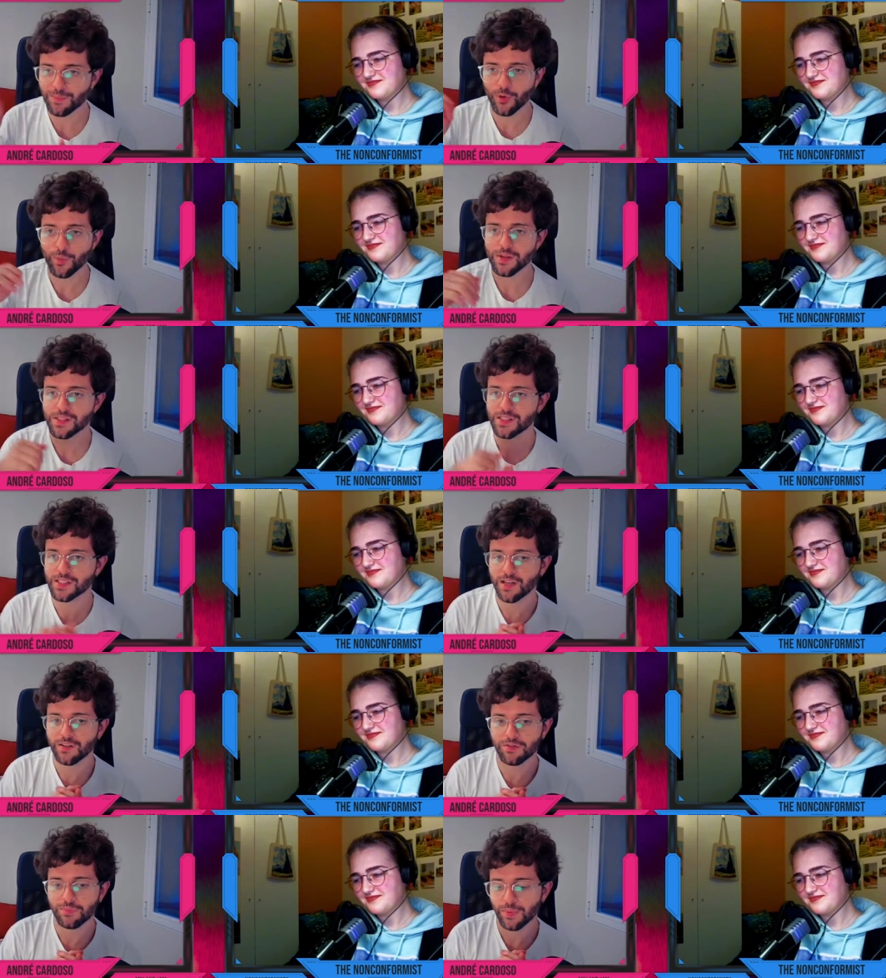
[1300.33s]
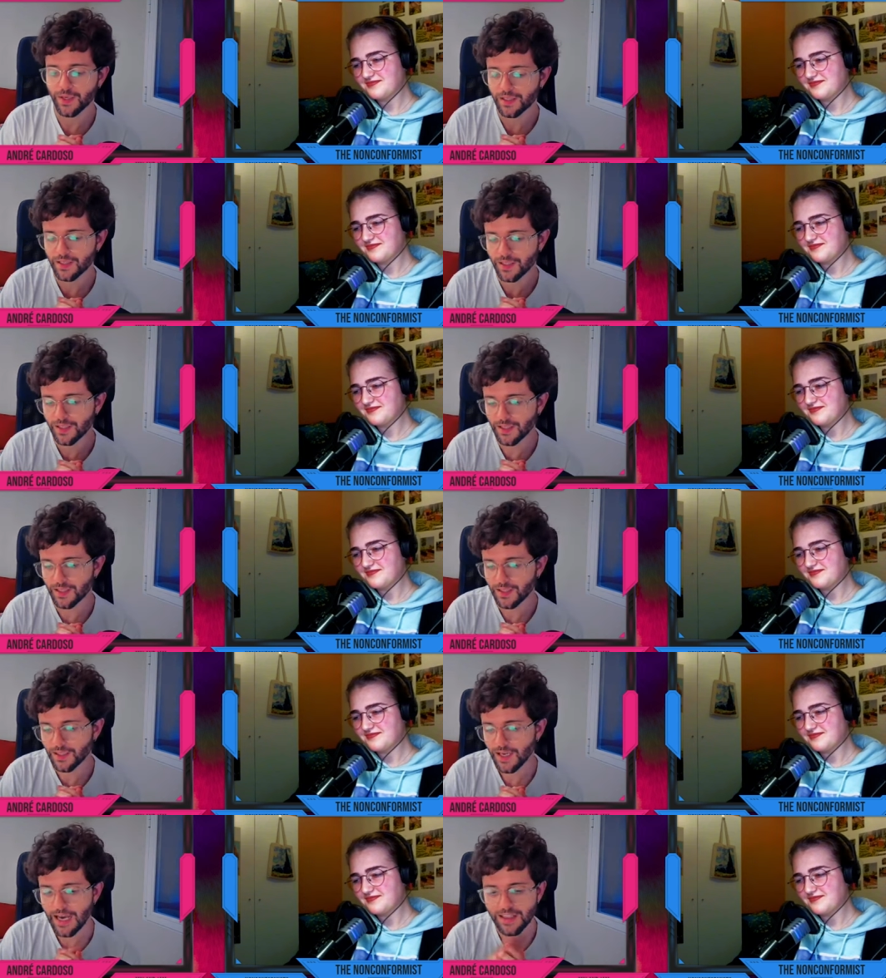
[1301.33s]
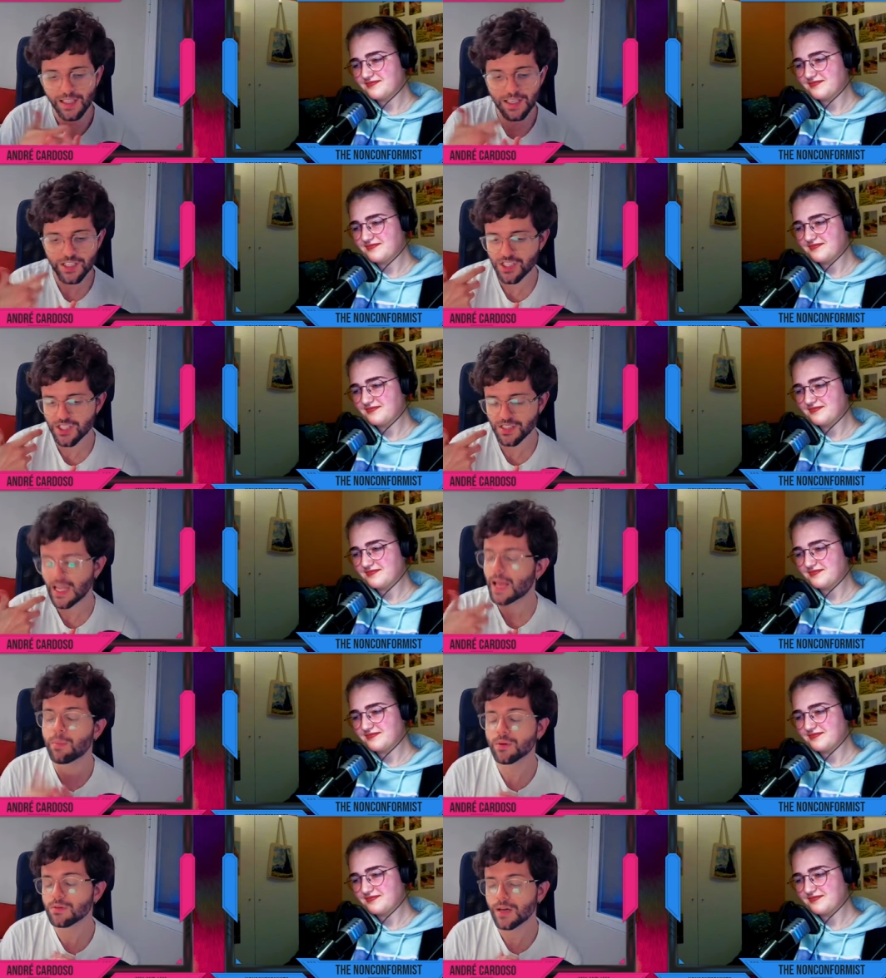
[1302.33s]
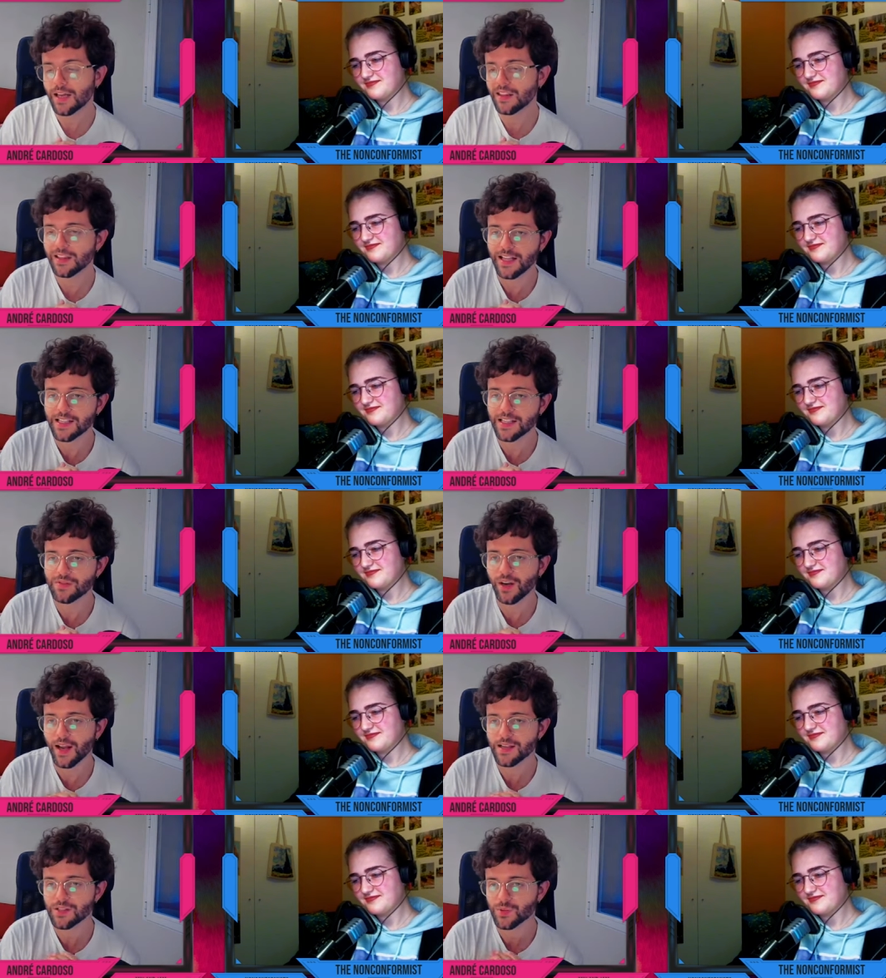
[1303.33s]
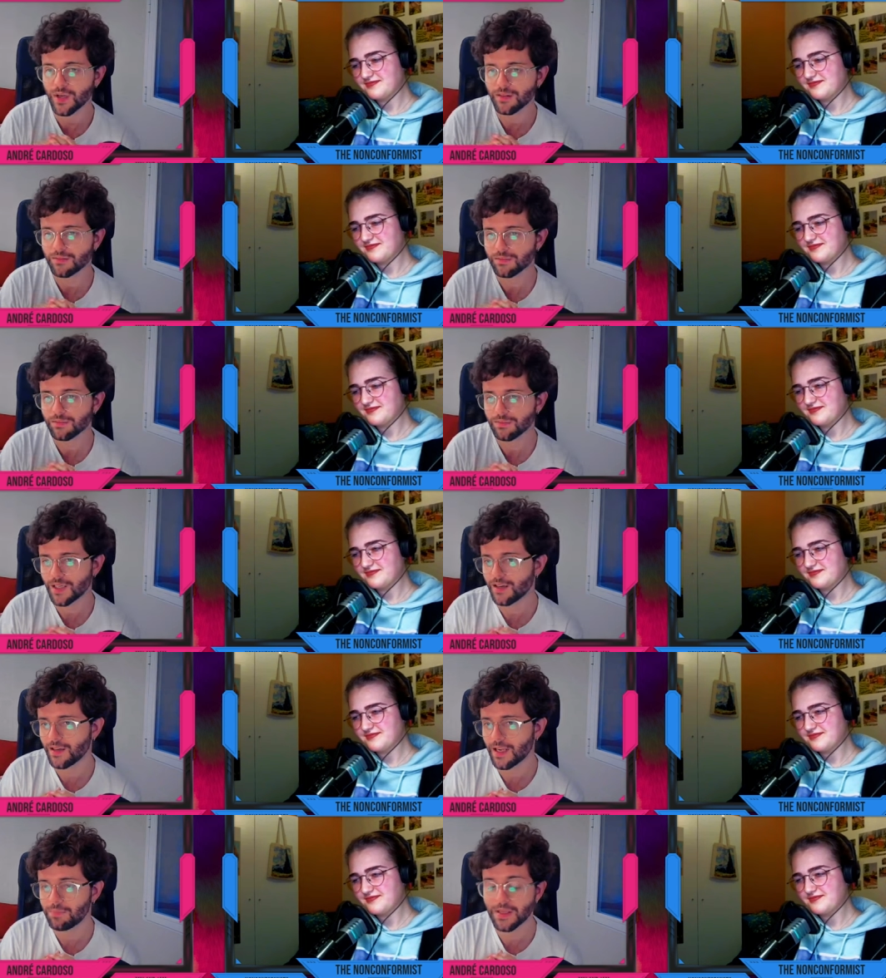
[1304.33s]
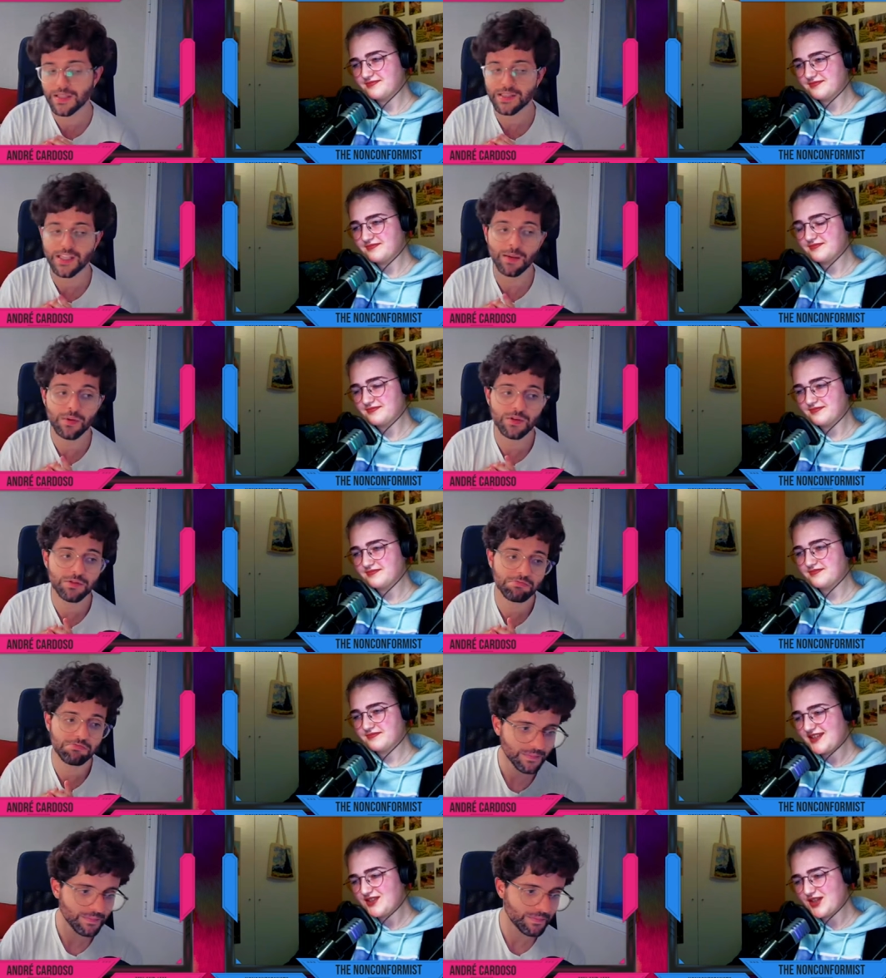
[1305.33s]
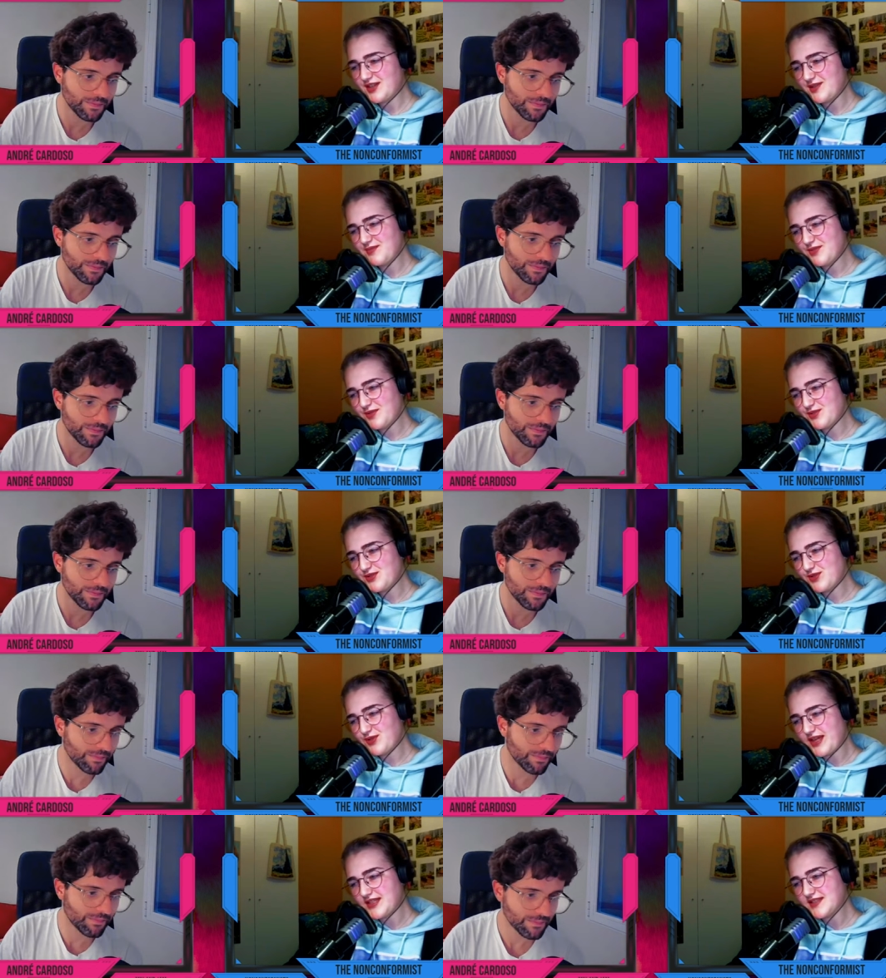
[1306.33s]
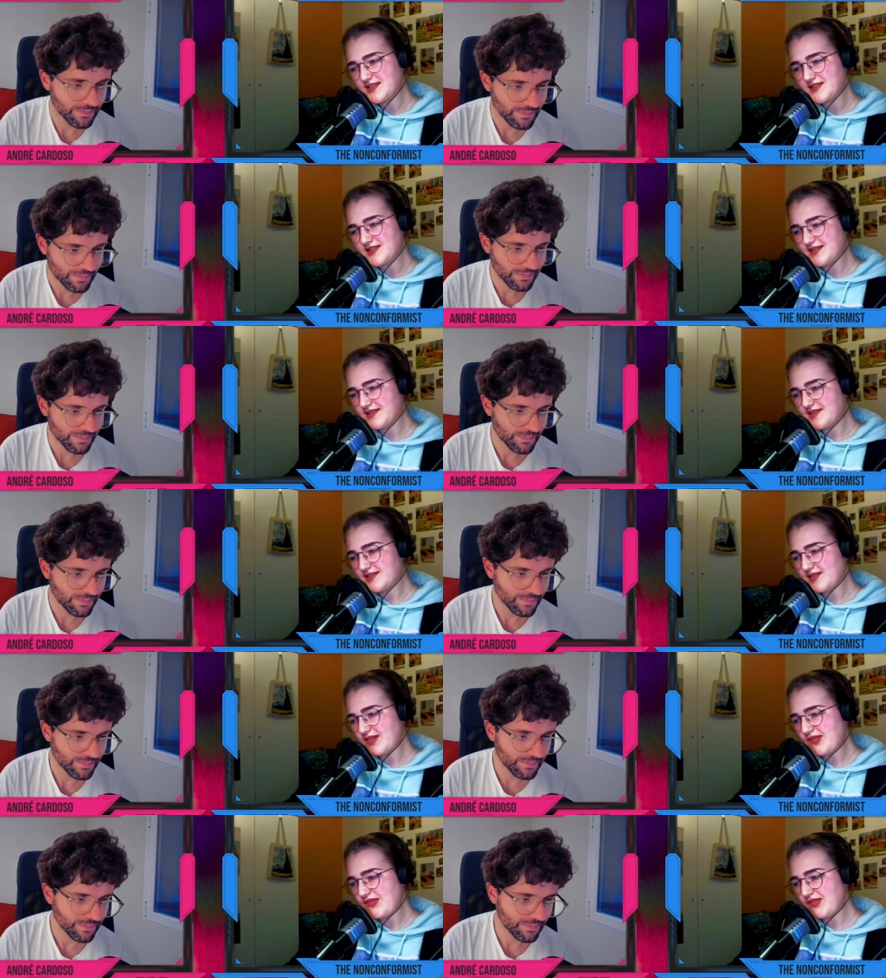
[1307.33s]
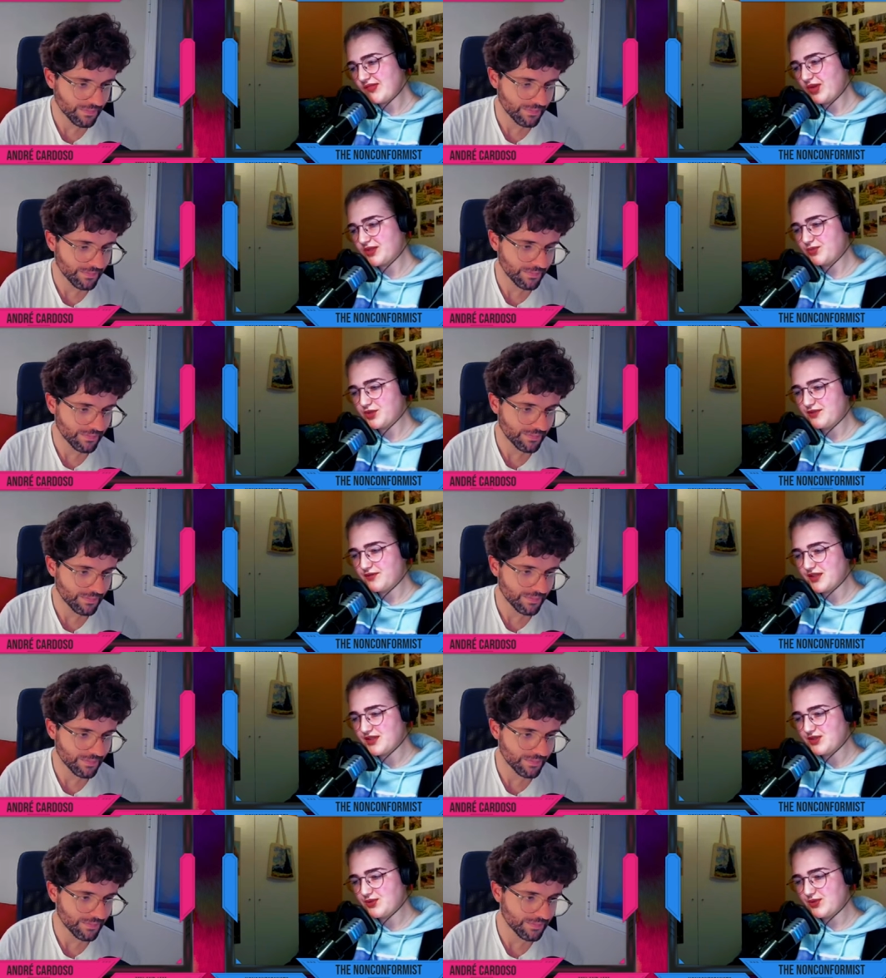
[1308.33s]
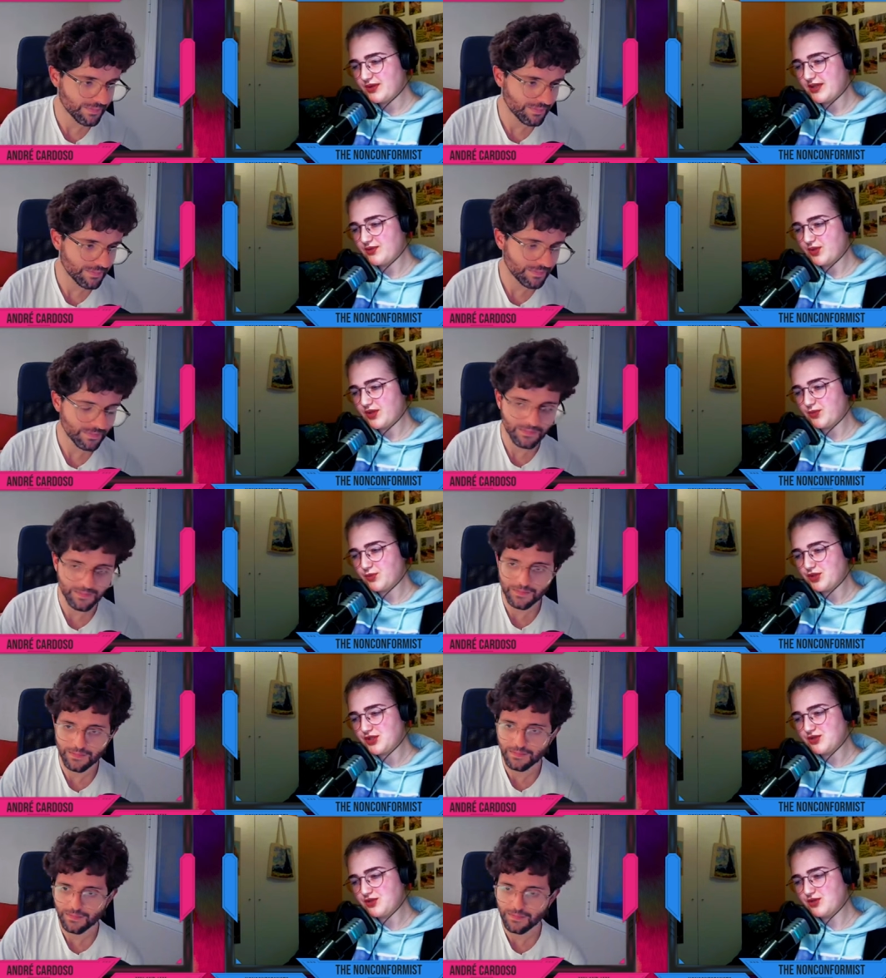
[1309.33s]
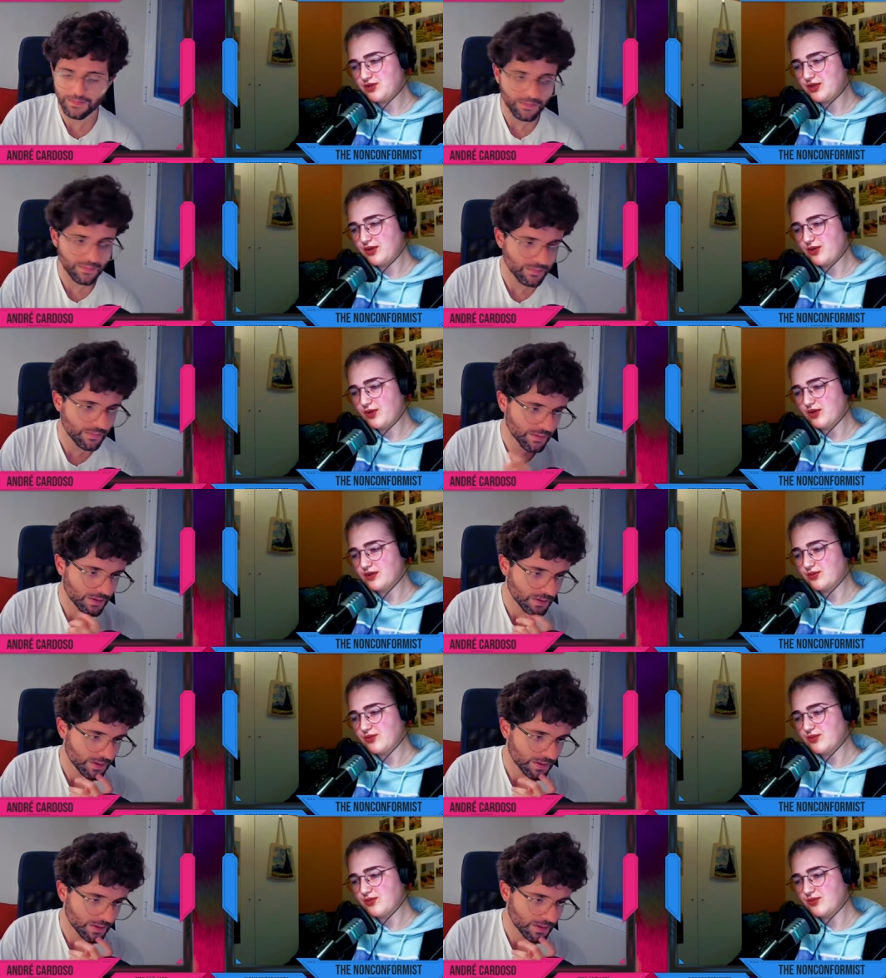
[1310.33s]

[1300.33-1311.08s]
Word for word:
Speaker 1: improvements and stuff. But uh, I think it's just stable. I think that's very nice, right? Uh, it being stable.
Speaker 2: Jakim also asks, um, what motivates you and what pushes you to go on